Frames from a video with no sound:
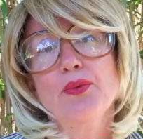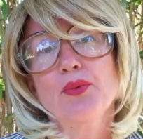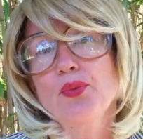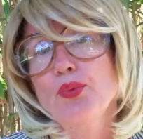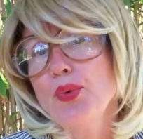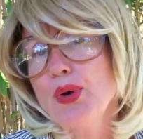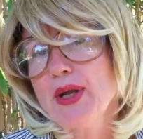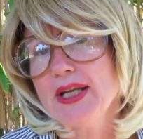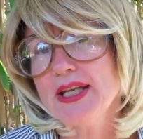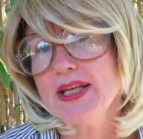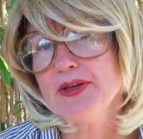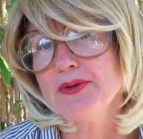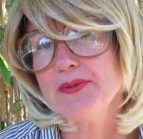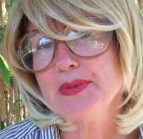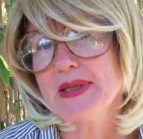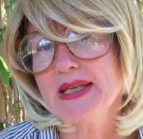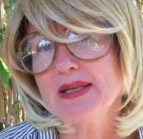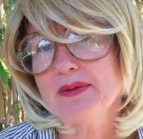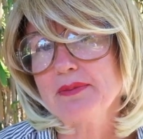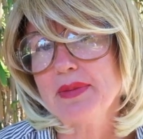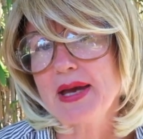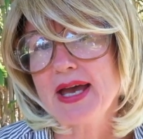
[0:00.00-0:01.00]
What do you
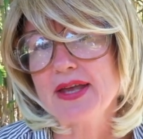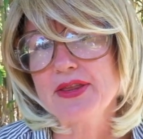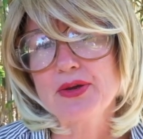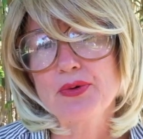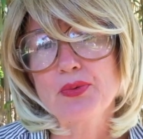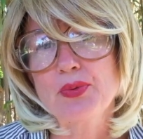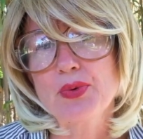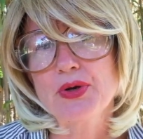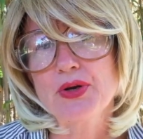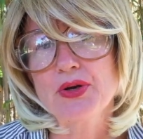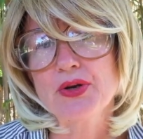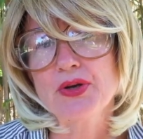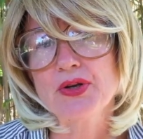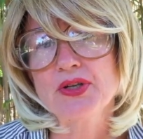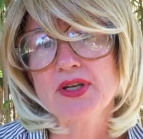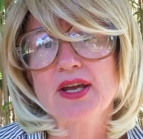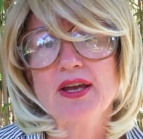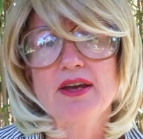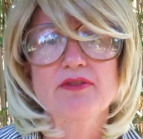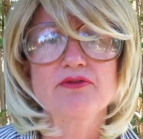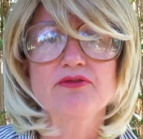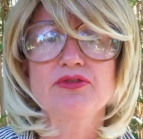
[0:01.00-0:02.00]
mean by the word
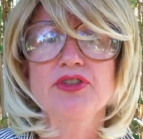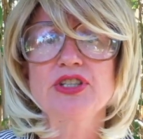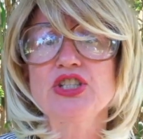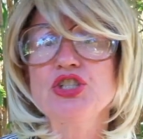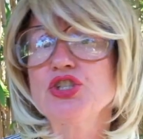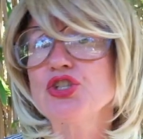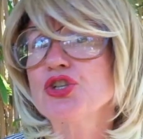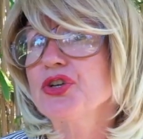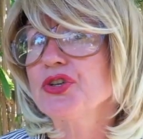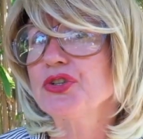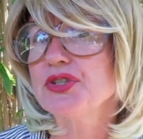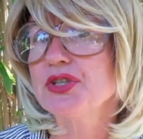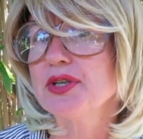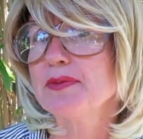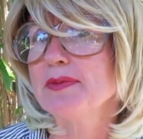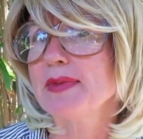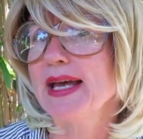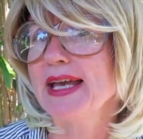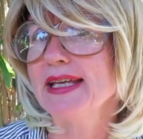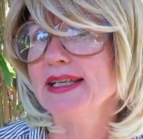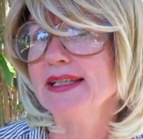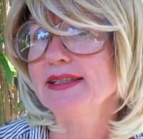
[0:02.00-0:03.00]

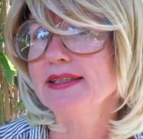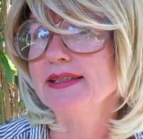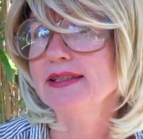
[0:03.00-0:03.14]
vegetamite?